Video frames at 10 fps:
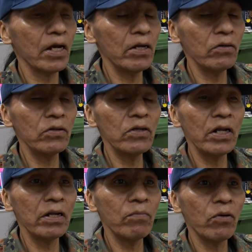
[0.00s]
I don't do that
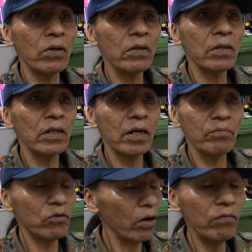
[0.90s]
anymore.
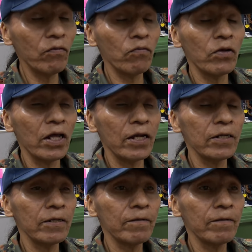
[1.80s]
I'm grateful for that.